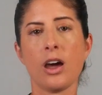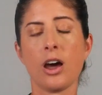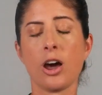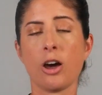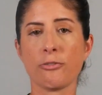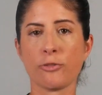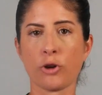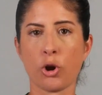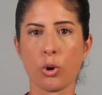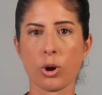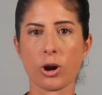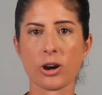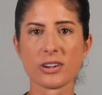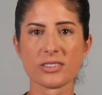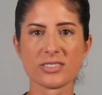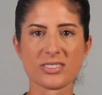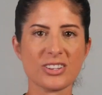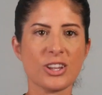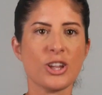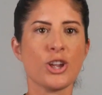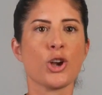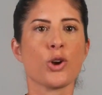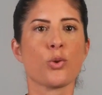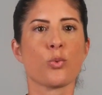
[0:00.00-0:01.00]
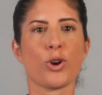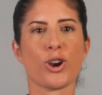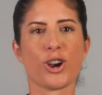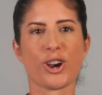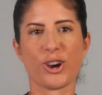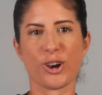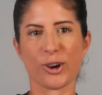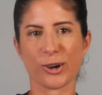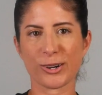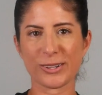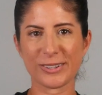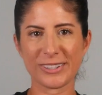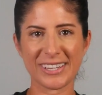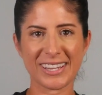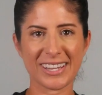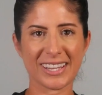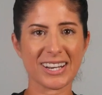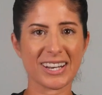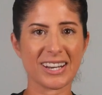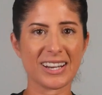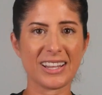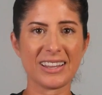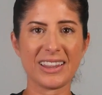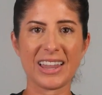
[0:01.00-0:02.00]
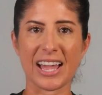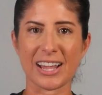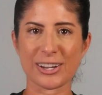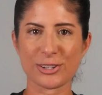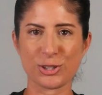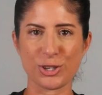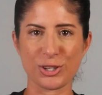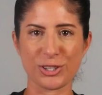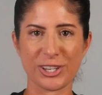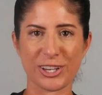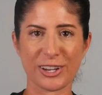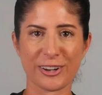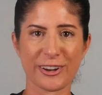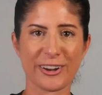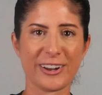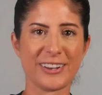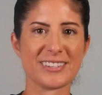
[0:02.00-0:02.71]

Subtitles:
Of course, We're currently in an election year,